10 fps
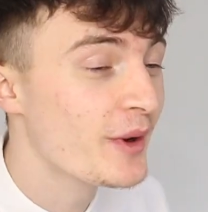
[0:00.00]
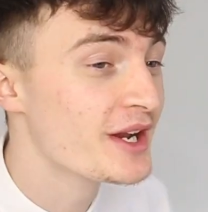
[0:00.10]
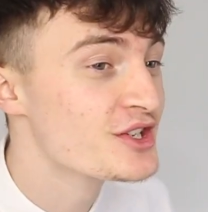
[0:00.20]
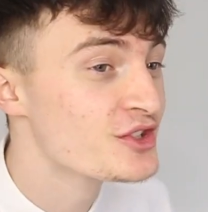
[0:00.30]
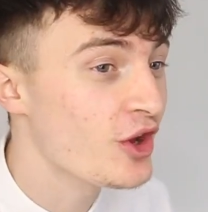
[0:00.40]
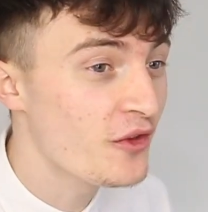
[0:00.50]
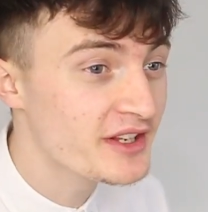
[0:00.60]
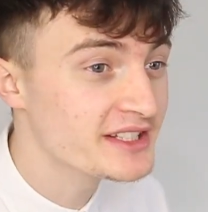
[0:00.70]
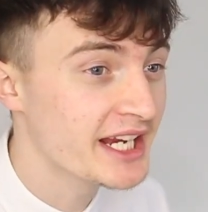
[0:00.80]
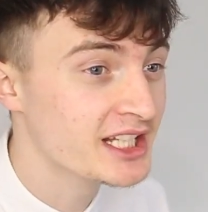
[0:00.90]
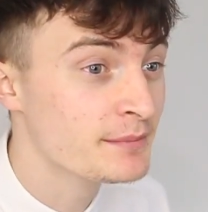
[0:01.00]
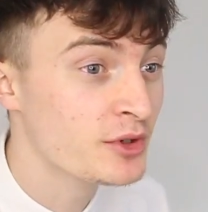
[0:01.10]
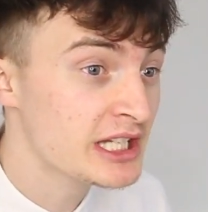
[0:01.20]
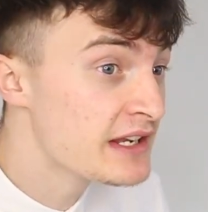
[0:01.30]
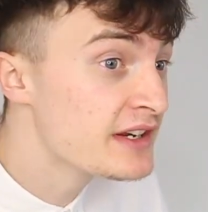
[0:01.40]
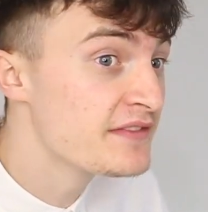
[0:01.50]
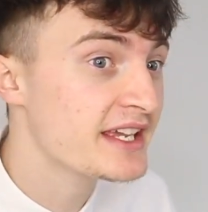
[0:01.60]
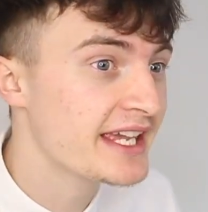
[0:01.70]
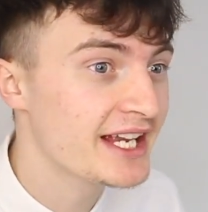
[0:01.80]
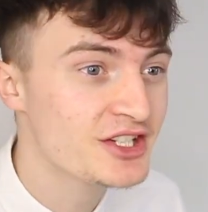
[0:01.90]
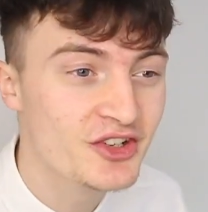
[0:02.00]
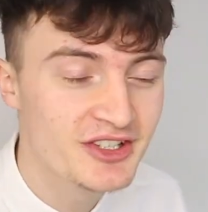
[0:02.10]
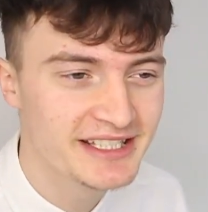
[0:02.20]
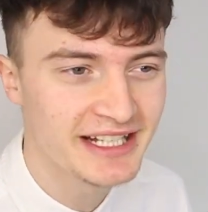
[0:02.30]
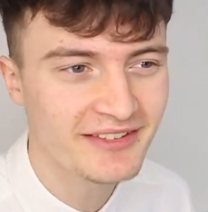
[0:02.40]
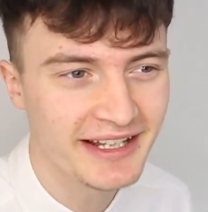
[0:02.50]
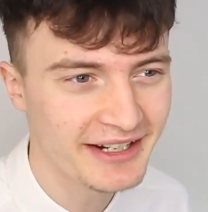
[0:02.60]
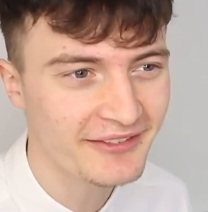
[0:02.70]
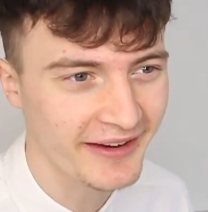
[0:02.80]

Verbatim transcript: questions on the test because even if you guess you could still get it